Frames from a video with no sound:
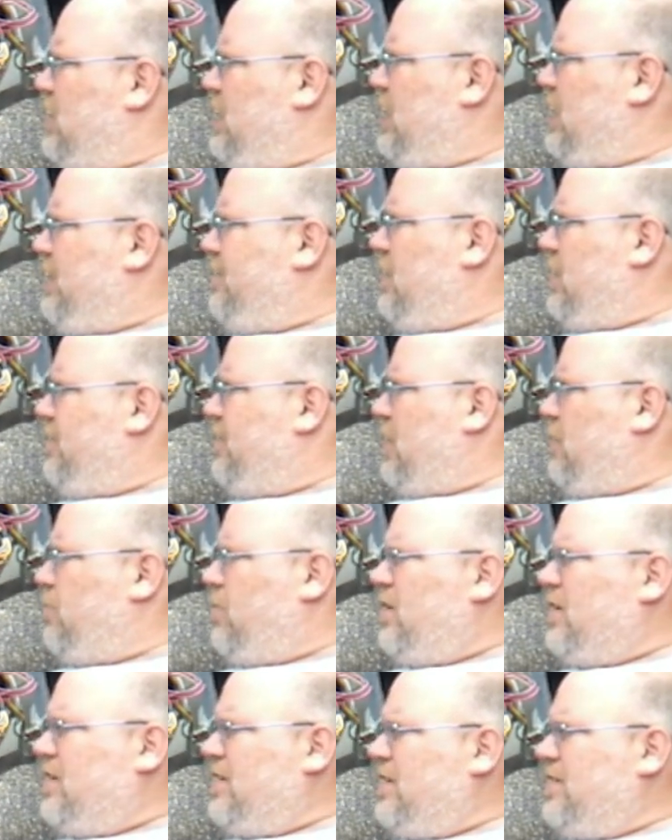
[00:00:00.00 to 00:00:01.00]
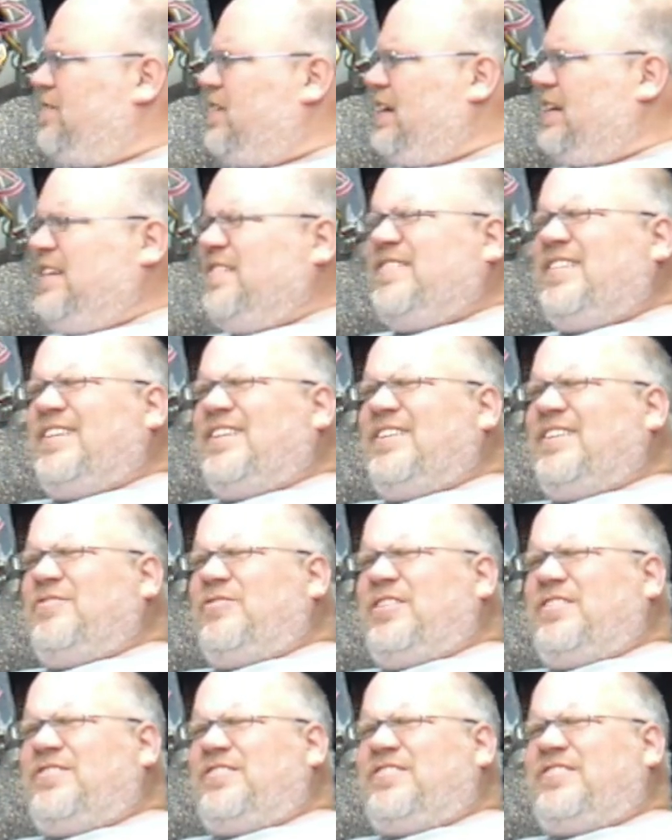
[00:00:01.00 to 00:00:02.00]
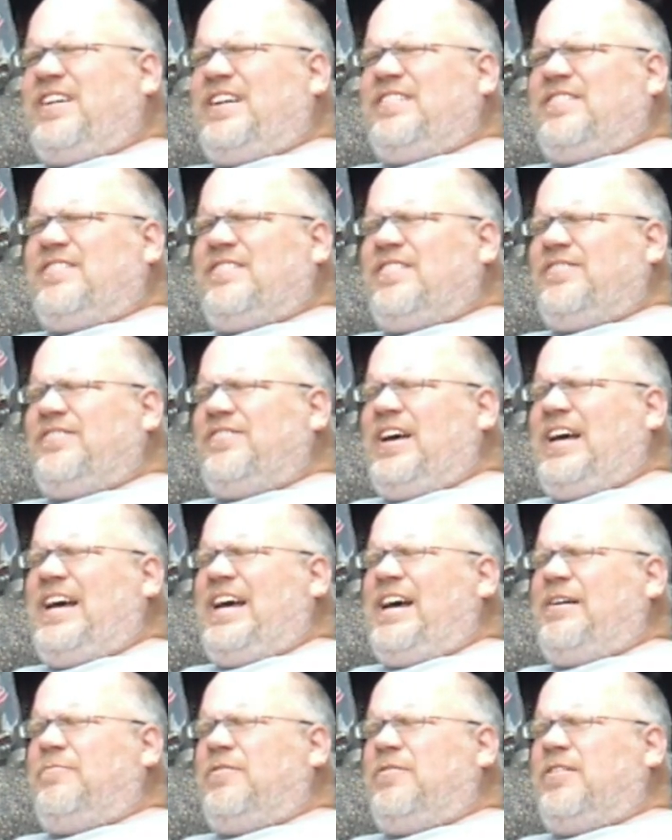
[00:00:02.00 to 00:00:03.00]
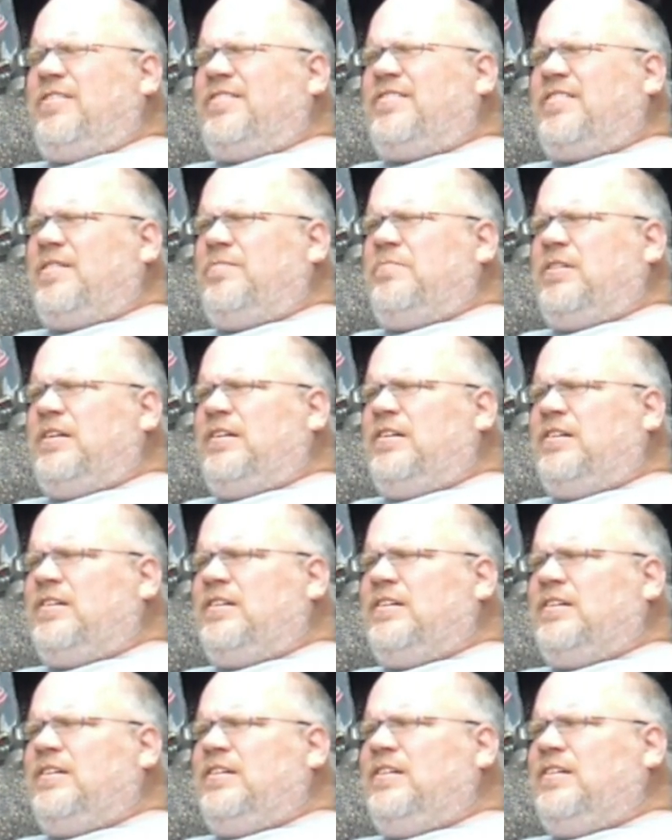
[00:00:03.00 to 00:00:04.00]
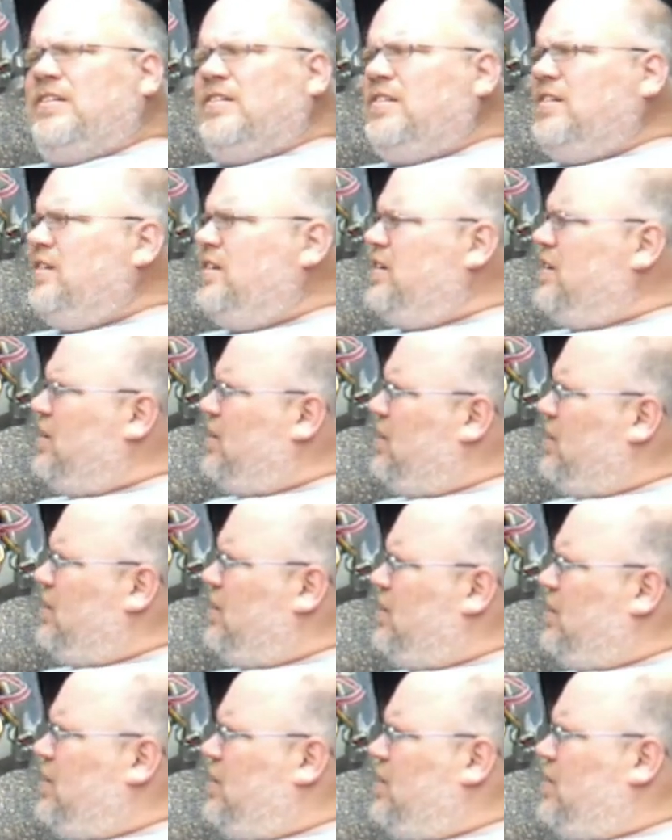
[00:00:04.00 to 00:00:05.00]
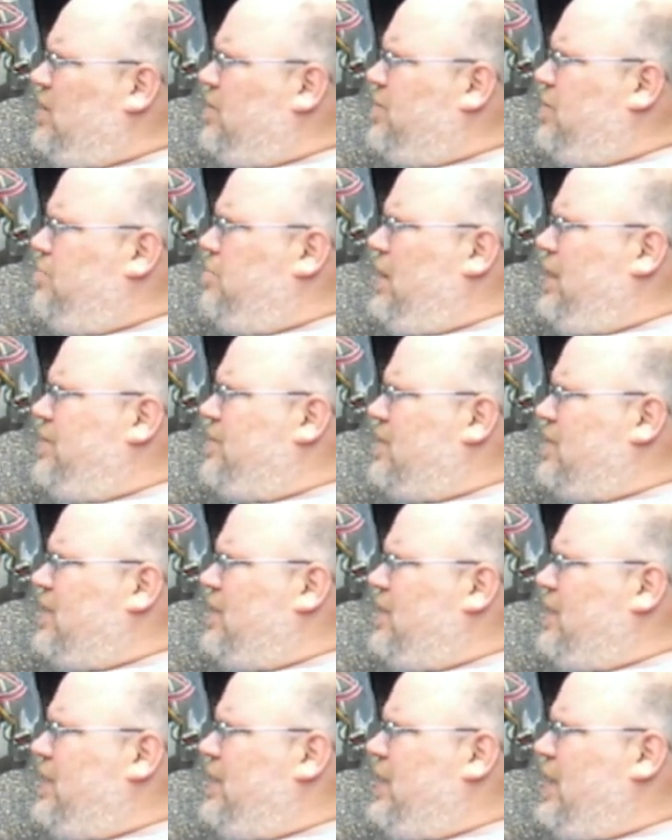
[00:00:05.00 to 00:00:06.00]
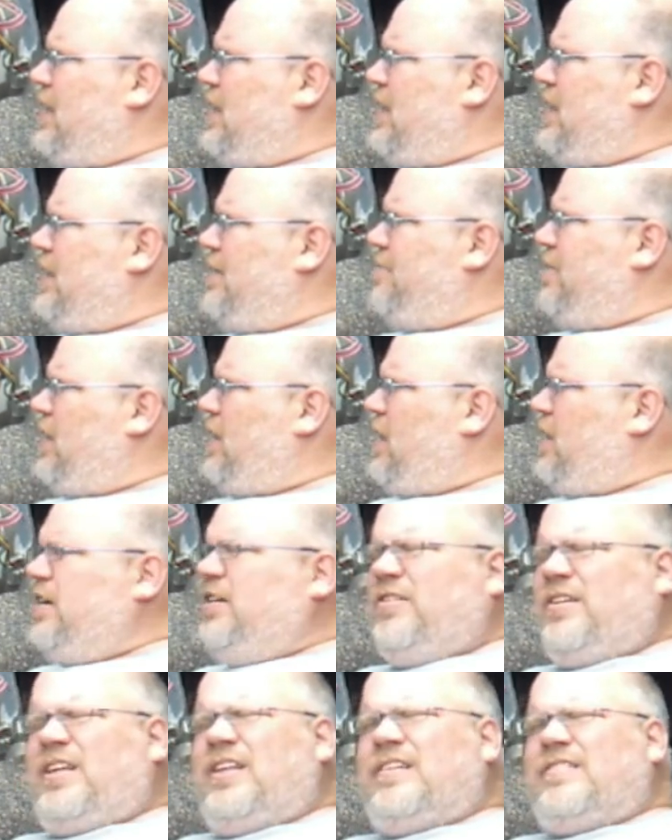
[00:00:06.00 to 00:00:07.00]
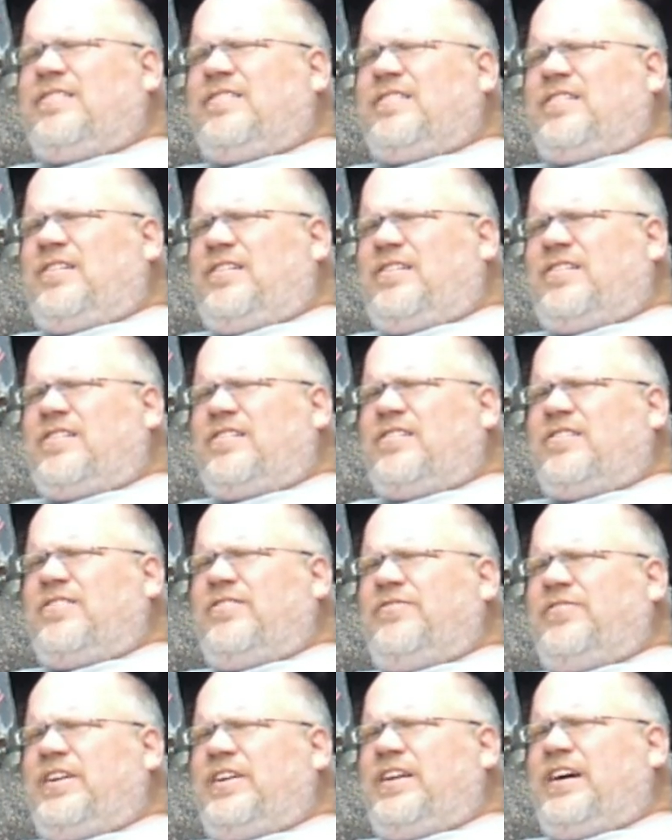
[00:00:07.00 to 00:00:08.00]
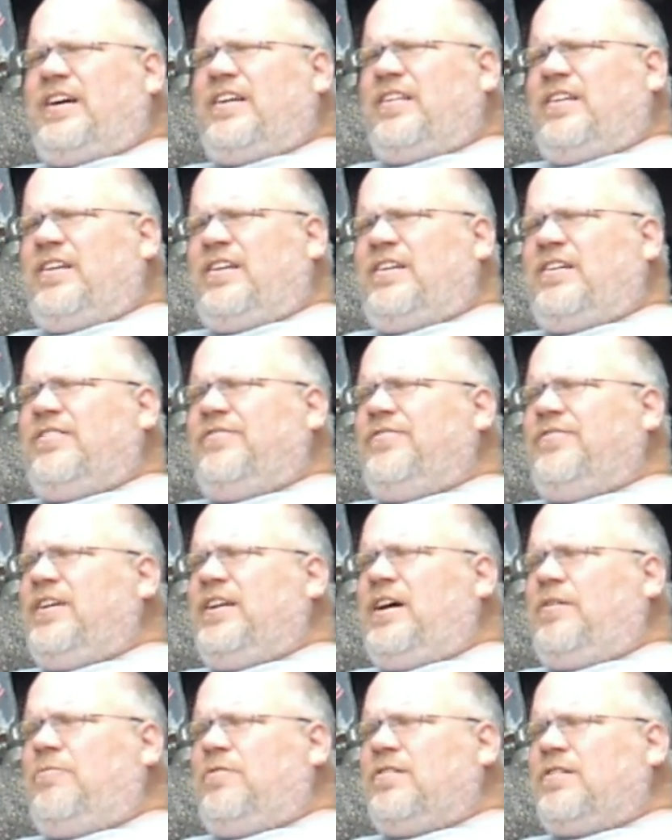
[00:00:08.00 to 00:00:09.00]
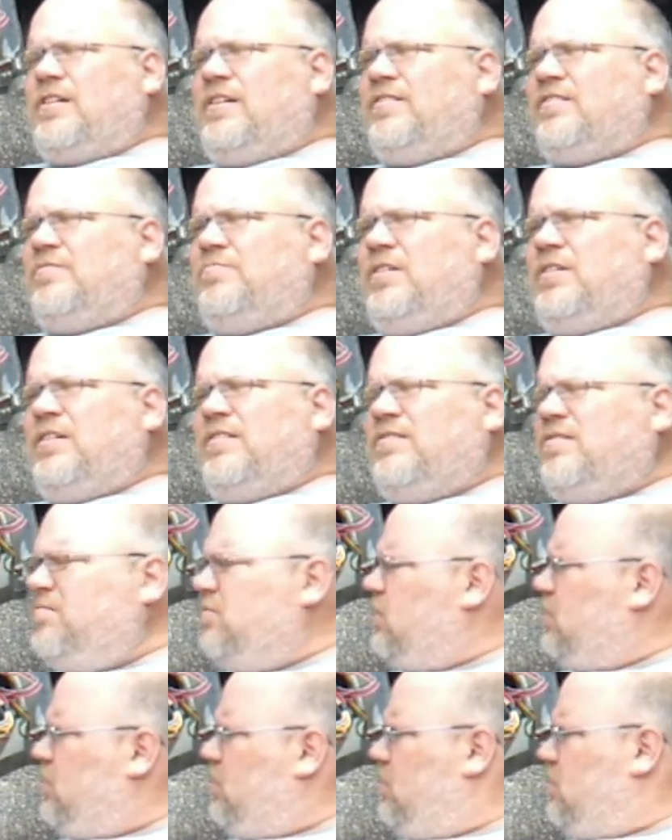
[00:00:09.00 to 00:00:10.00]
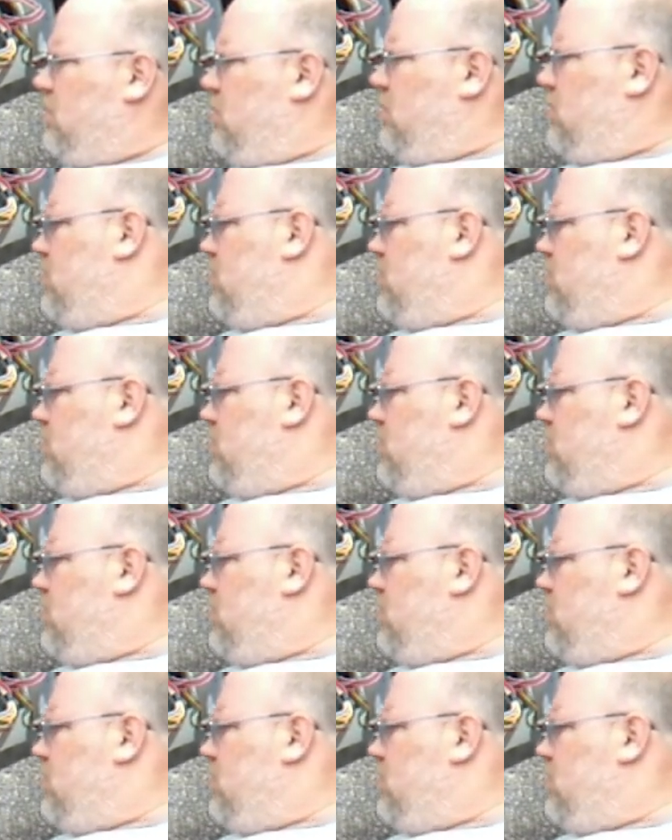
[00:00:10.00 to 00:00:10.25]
Even if I were to decide to sell it, which chances of that happening are slim to none. So basically, I got a valueless car that I love and I want to customize, so I'm going to do it.